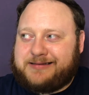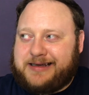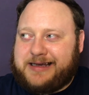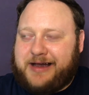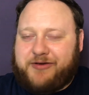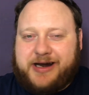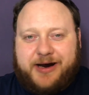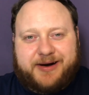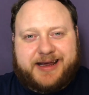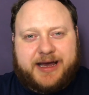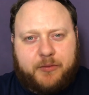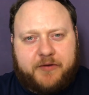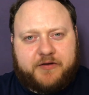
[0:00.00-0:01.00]
every now and
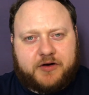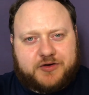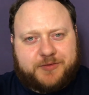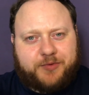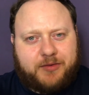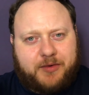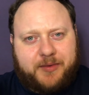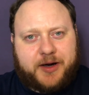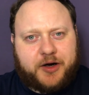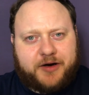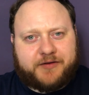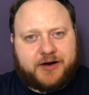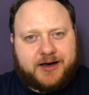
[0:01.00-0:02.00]
again we've got to a point where we
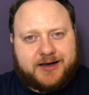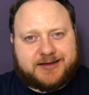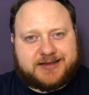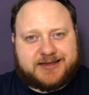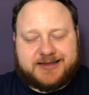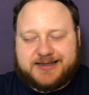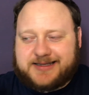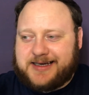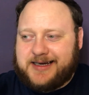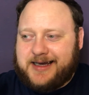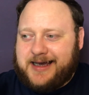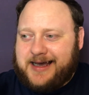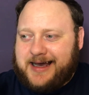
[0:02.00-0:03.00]
could have got answers
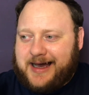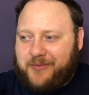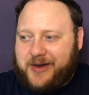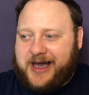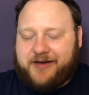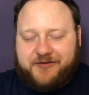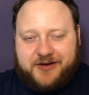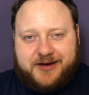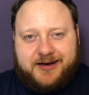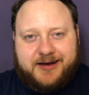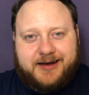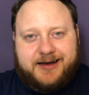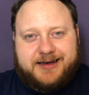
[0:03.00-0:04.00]
and we
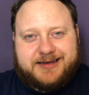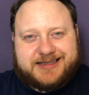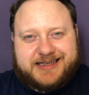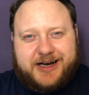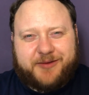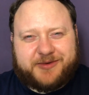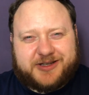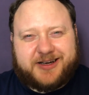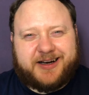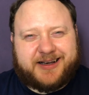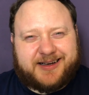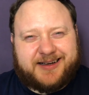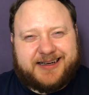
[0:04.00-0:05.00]
haven't. So now I'm just
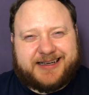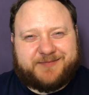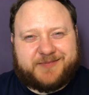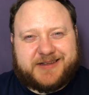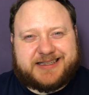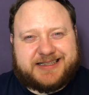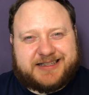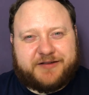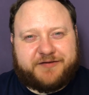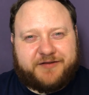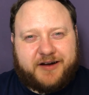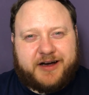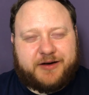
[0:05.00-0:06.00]
kind of like, this is the
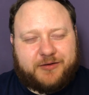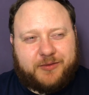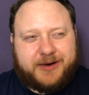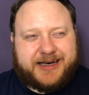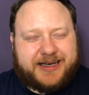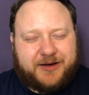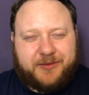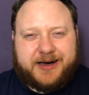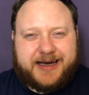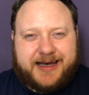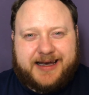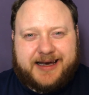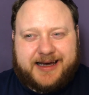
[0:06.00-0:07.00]
final one in a
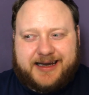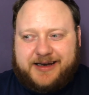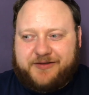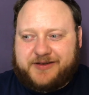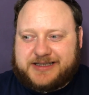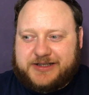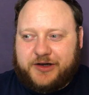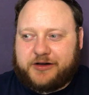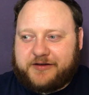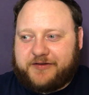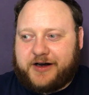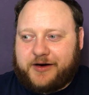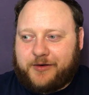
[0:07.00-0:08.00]
way. And if it's not the
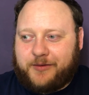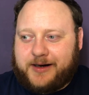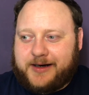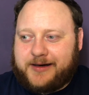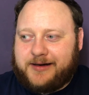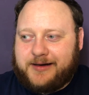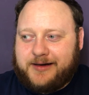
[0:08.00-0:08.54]
final one,